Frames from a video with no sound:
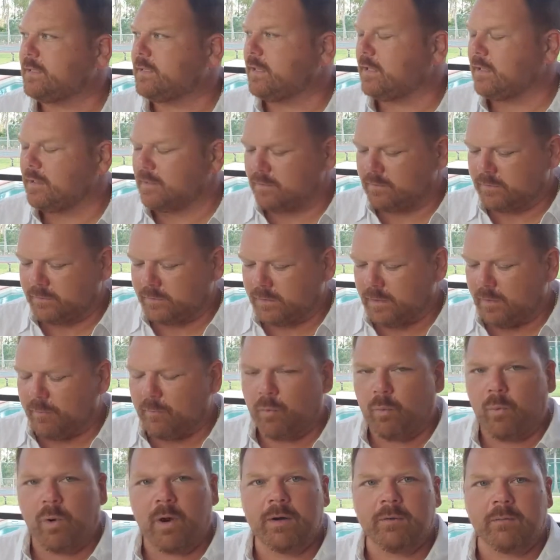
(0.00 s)
The number
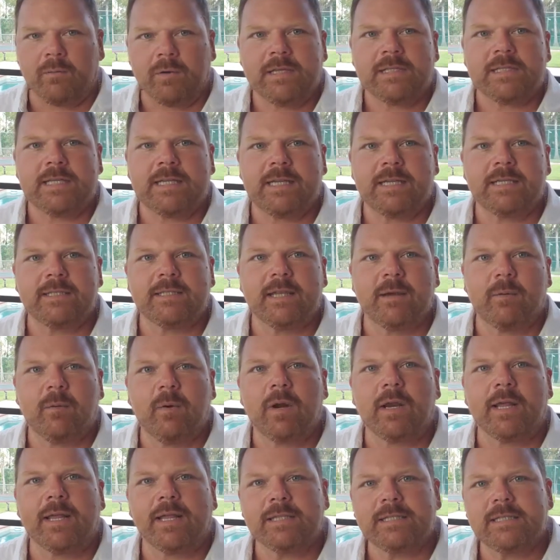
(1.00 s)
one reason is they
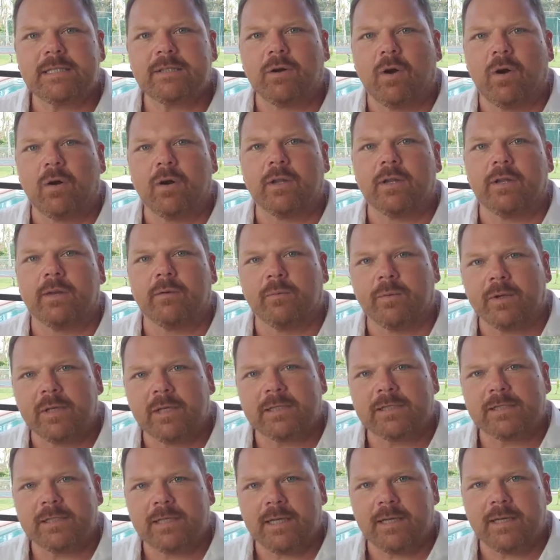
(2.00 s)
want to get started in real
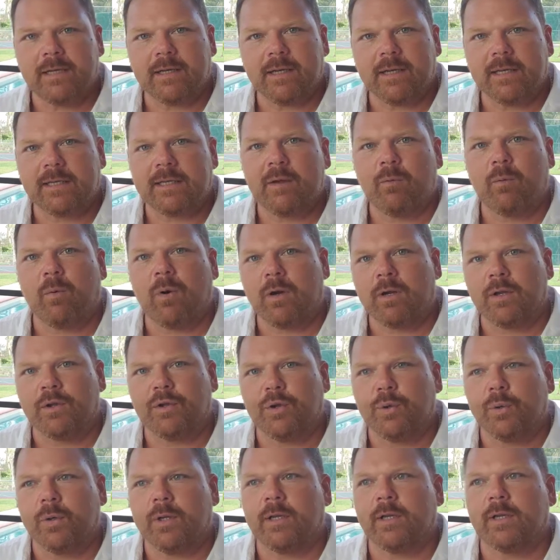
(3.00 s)
estate, and they want to
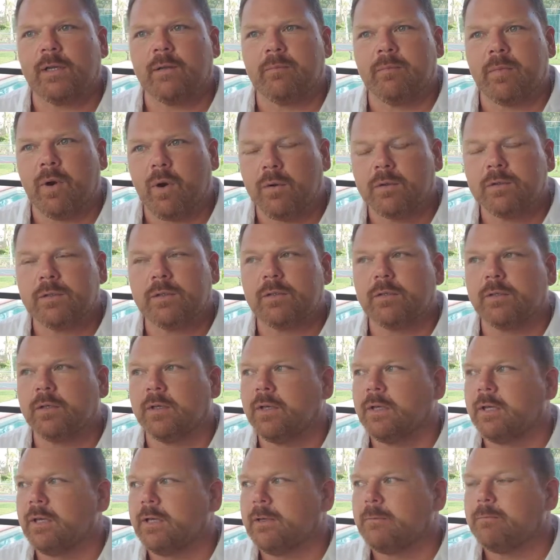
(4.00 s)
do it in the most
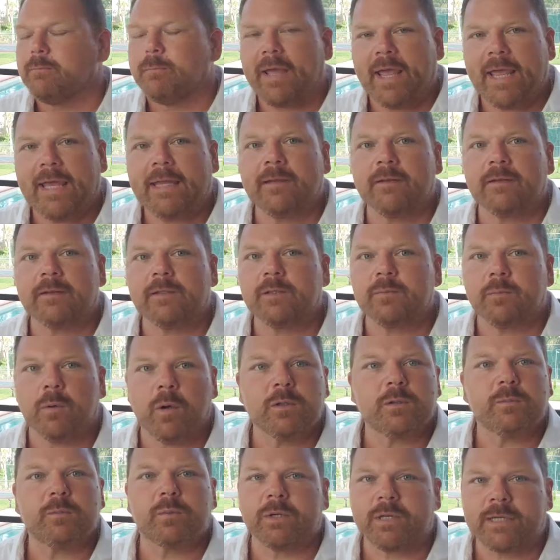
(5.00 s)
painless,
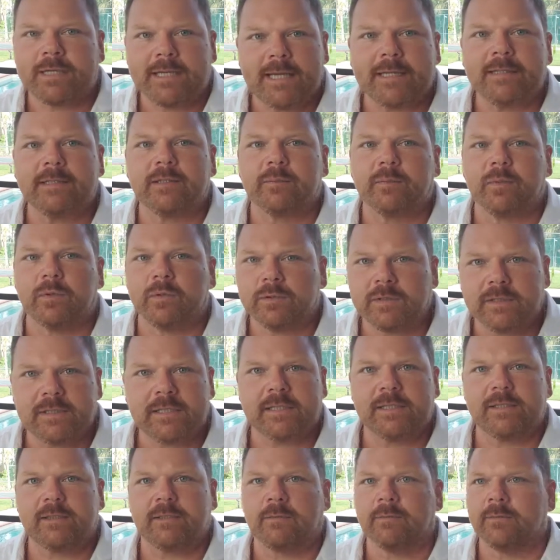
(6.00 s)
most predictable
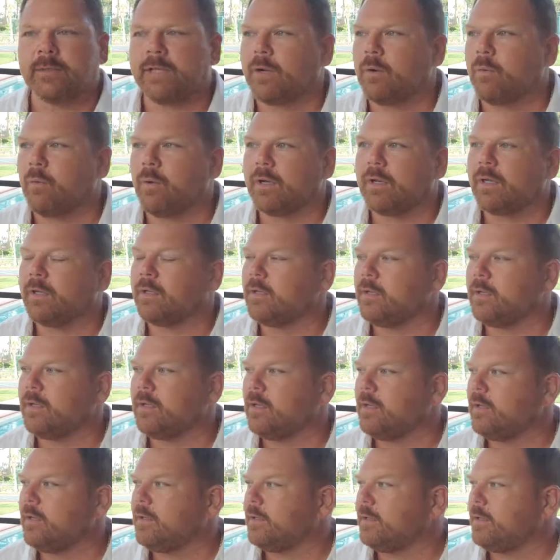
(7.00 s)
system. They don't want
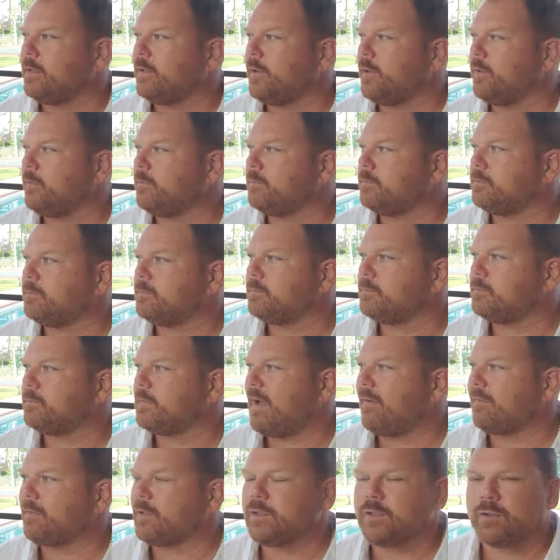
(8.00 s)
to,
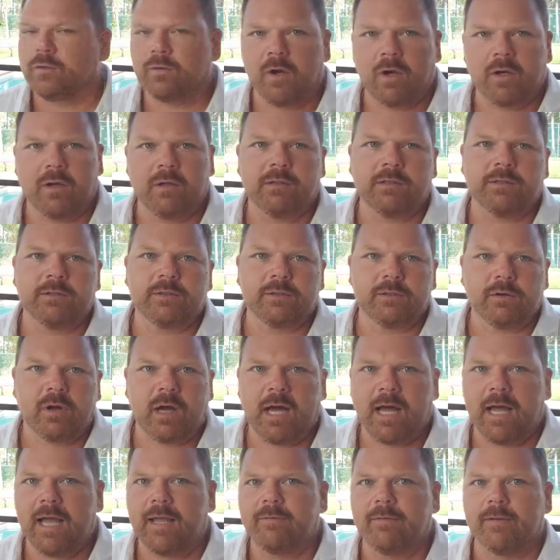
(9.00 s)
have to struggle and
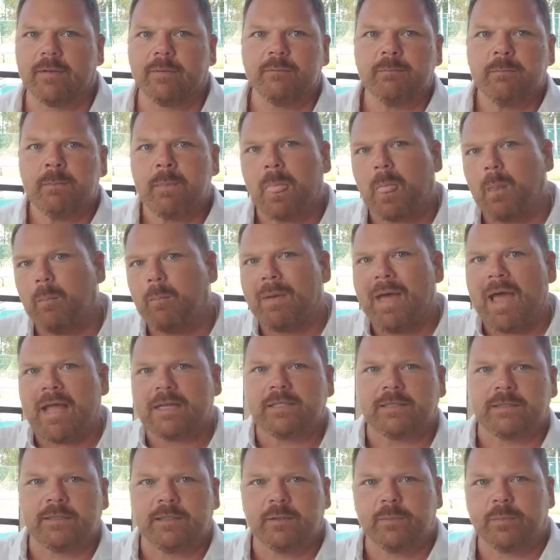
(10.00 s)
strive and match
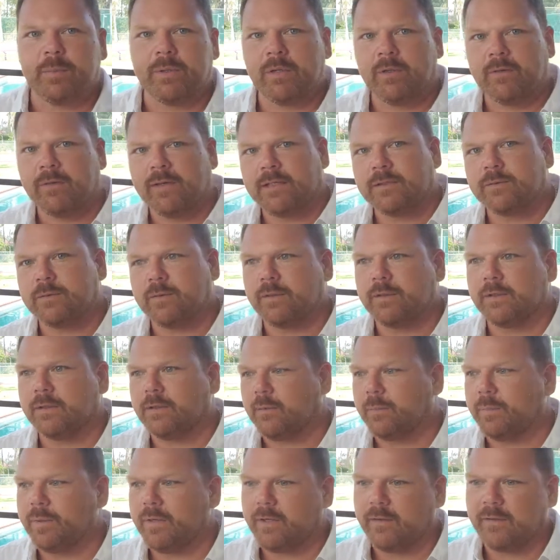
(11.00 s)
a little bit of this or a
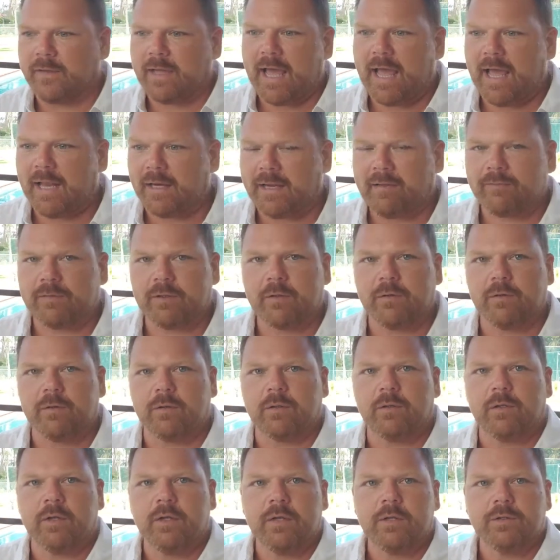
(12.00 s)
little bit of that, and have to go
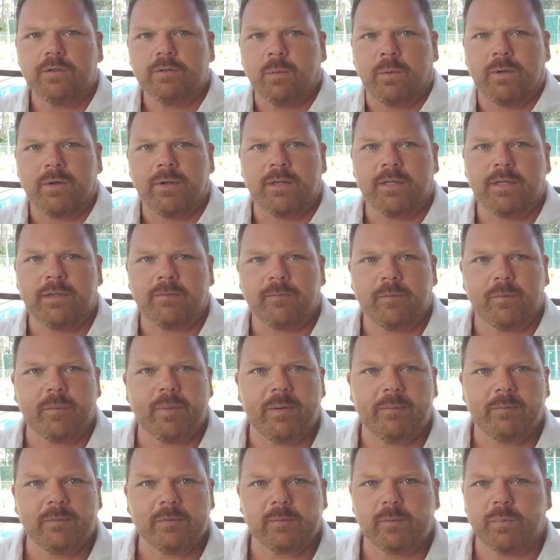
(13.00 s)
to 20 different
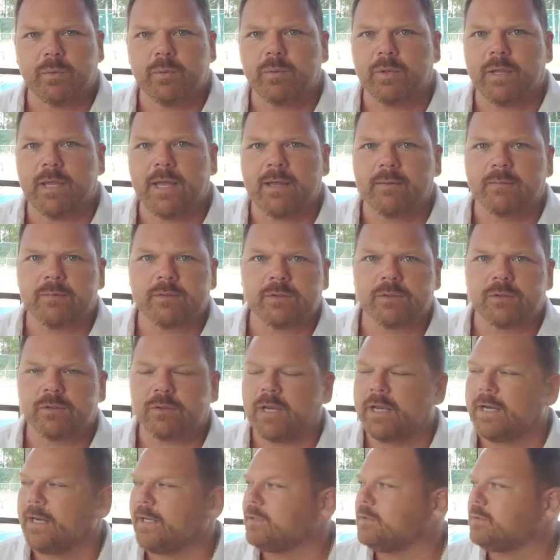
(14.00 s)
people's boot camps or
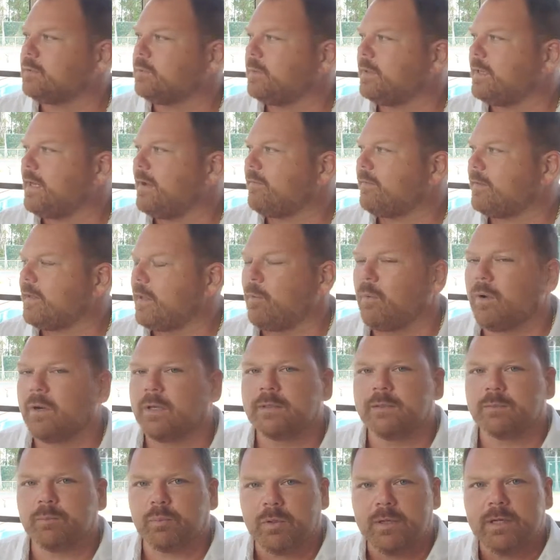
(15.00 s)
trainings or whatever. They want
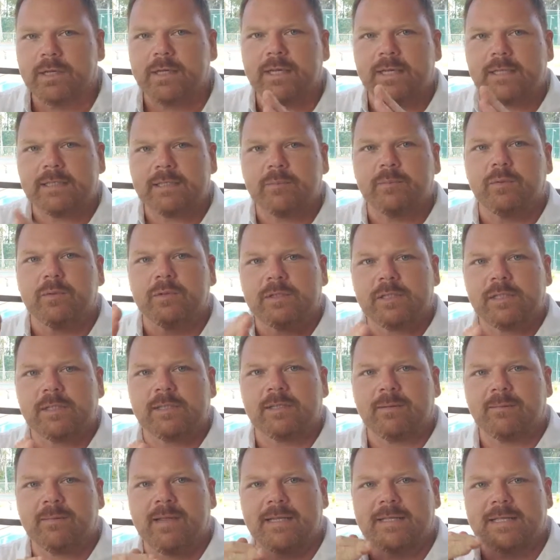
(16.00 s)
a predictable
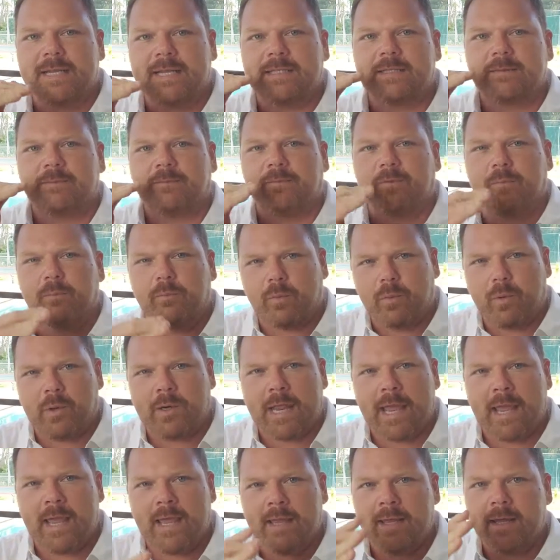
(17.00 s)
system that takes them from point
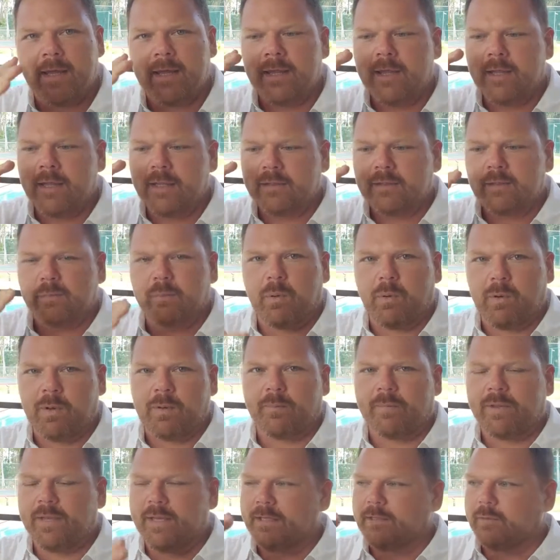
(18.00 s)
A to point
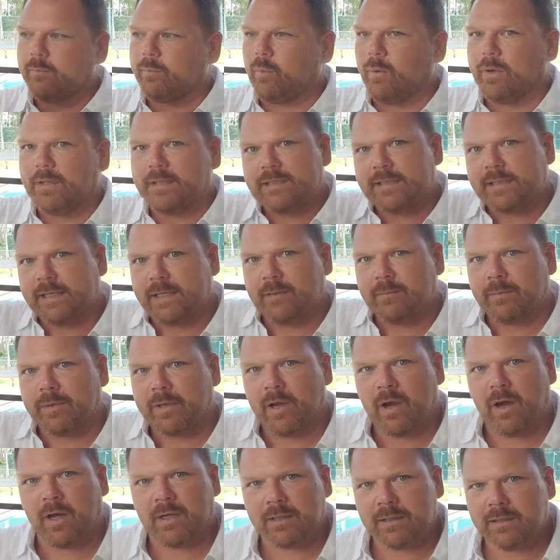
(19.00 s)
B to point C and
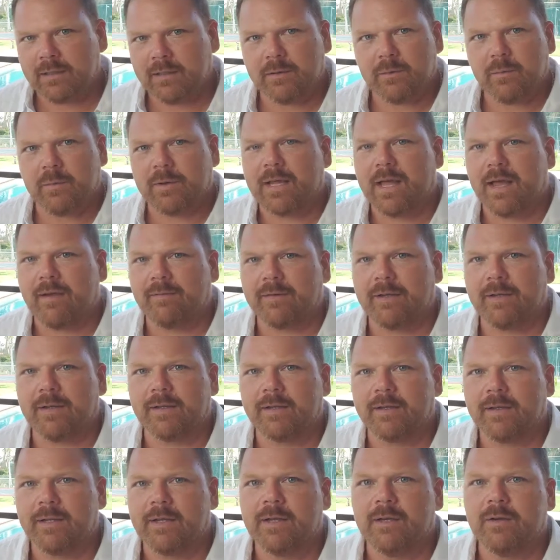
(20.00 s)
beyond, and they don't want to have to
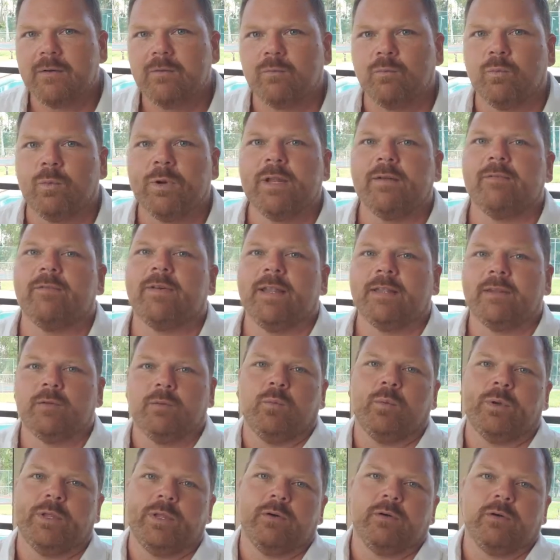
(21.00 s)
reinvent the
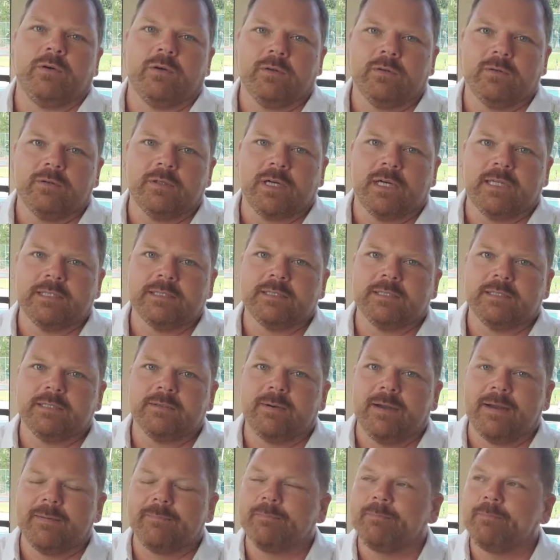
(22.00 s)
wheel constantly,
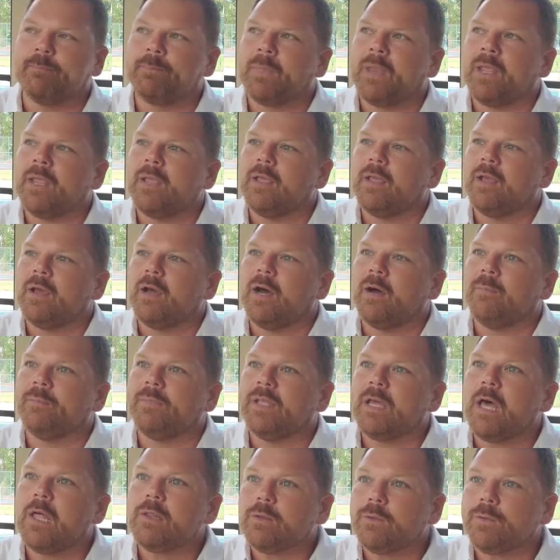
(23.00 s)
right?
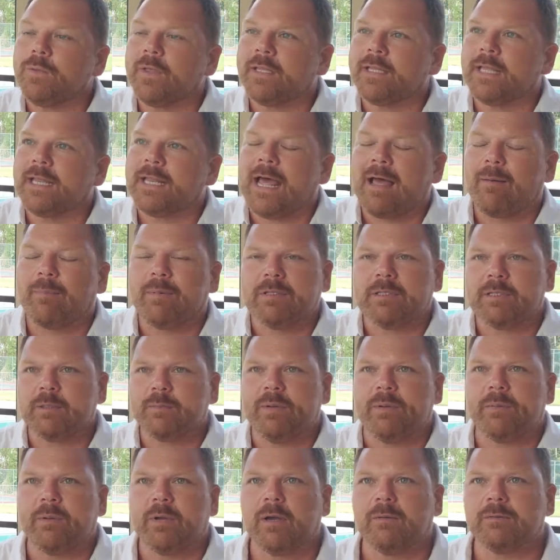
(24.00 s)
The other thing that happens is
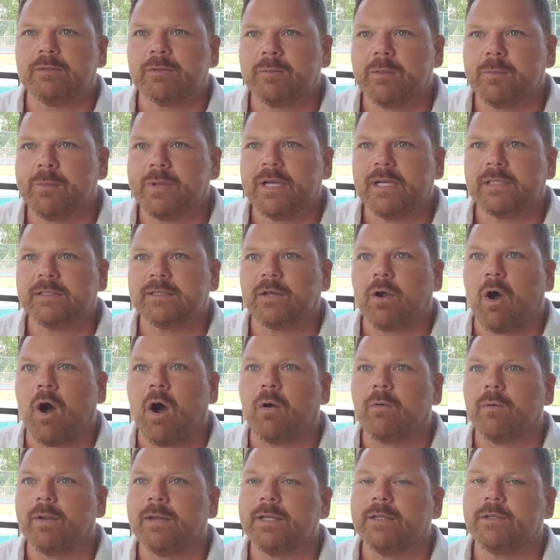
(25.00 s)
people come to me because they're
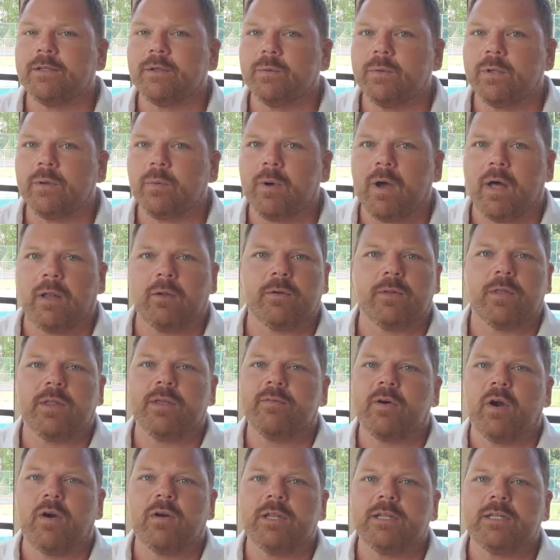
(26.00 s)
already doing well, or they've
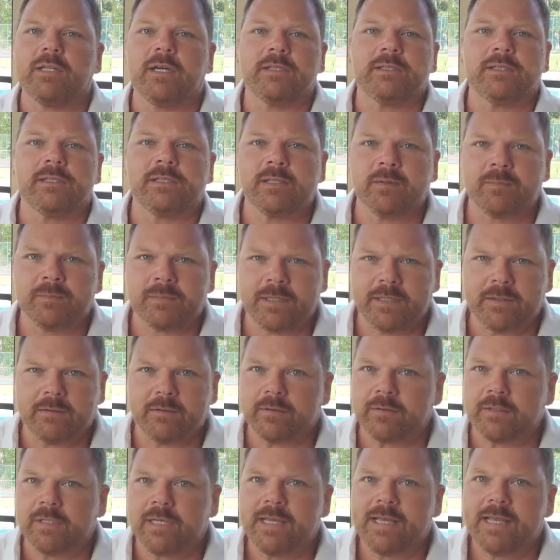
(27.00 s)
already done some
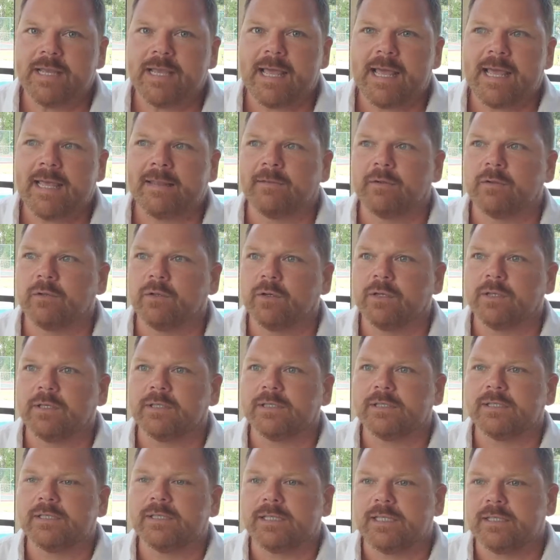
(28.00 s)
deals, and they're looking to
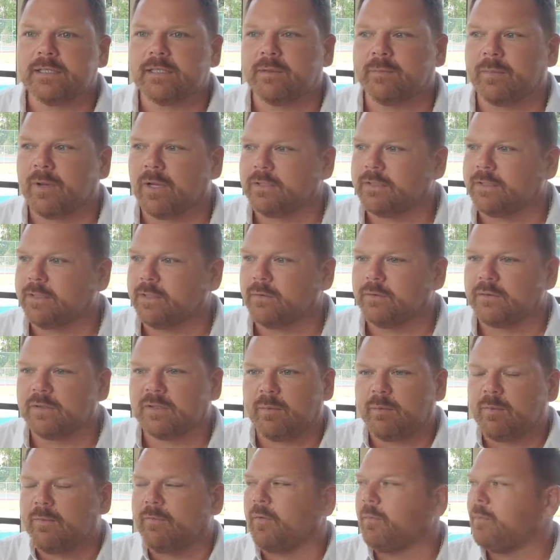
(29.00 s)
systemize.
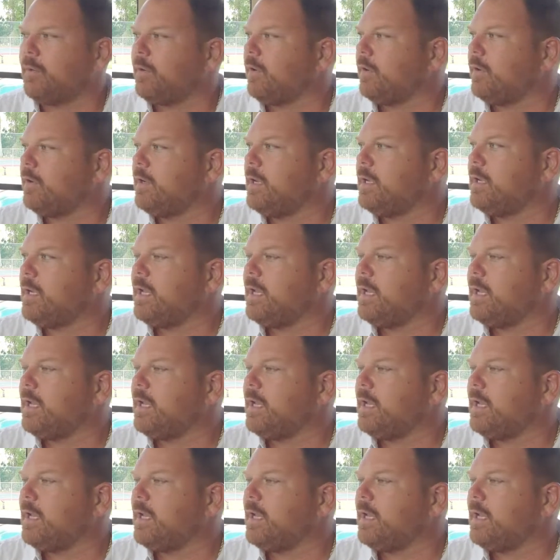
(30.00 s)
Some of them are